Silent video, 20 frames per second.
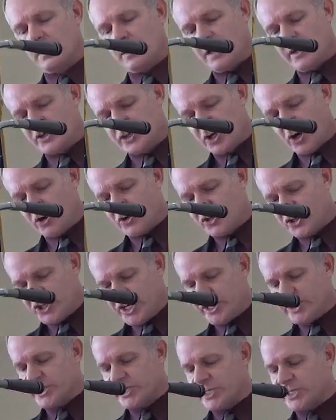And, church,
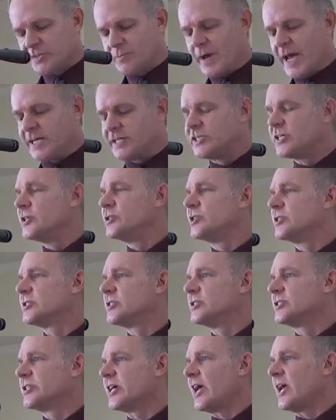Jesus' message is
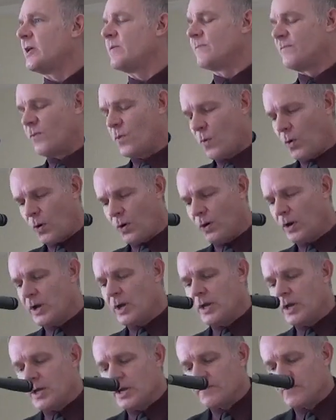the same for,
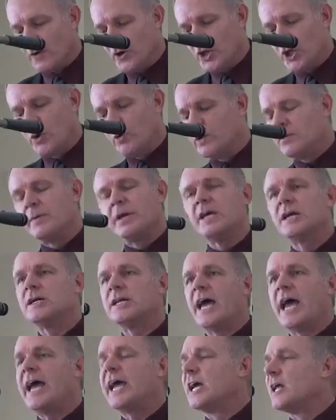for you and me
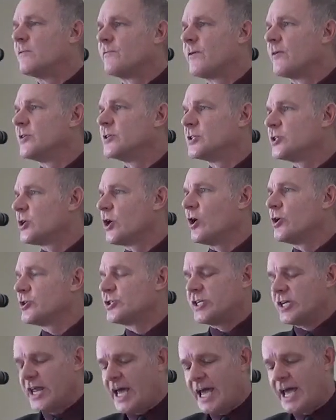today and for the
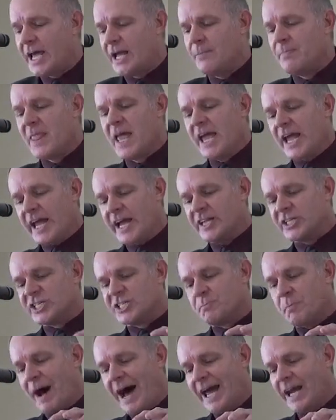church today. In
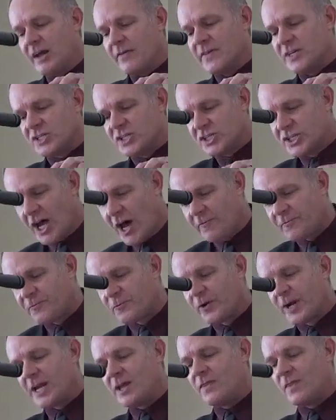spite of the
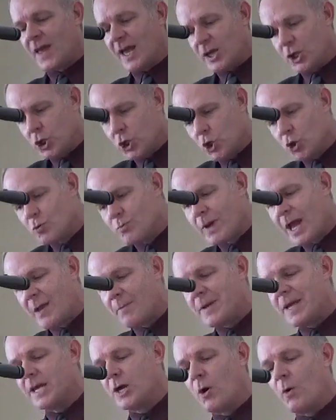suffering that you may
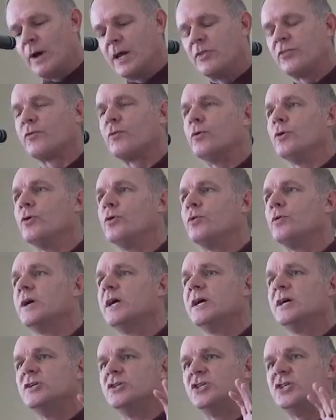be going through,
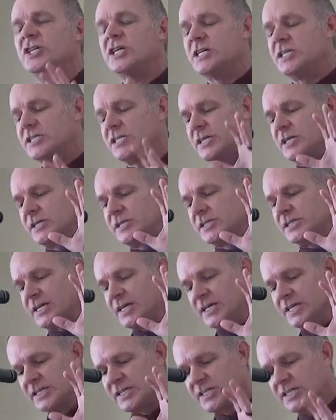Jesus
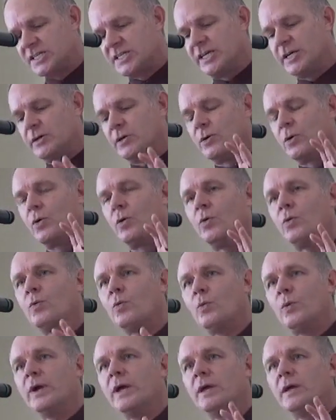is still
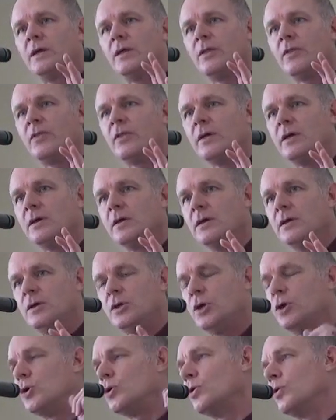with
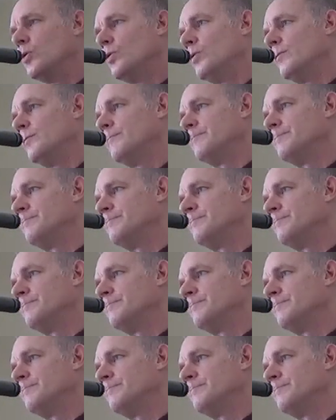you.